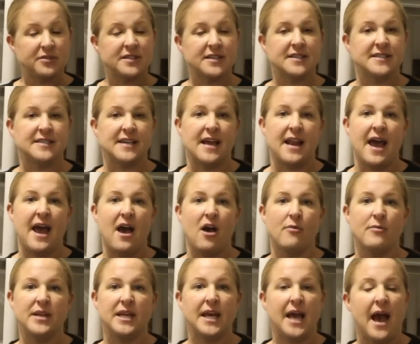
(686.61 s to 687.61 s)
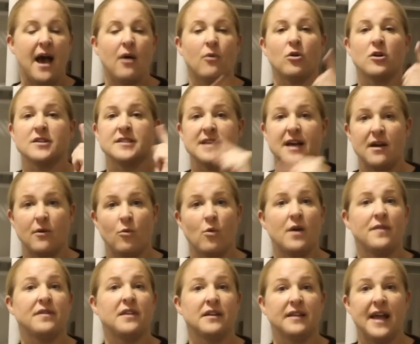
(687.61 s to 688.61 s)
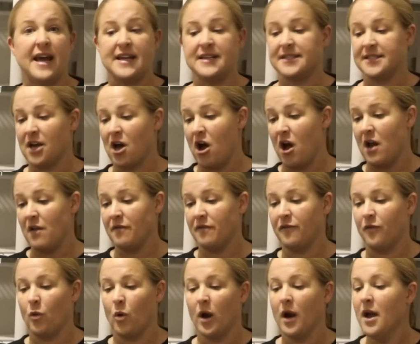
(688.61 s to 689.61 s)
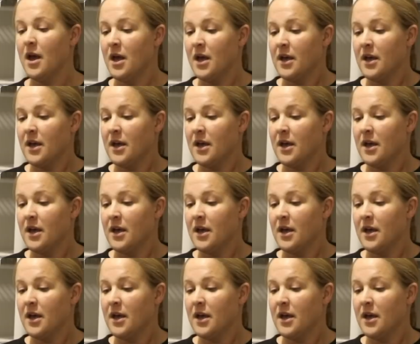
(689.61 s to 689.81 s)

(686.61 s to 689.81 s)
to set how many hours I want the lights on for.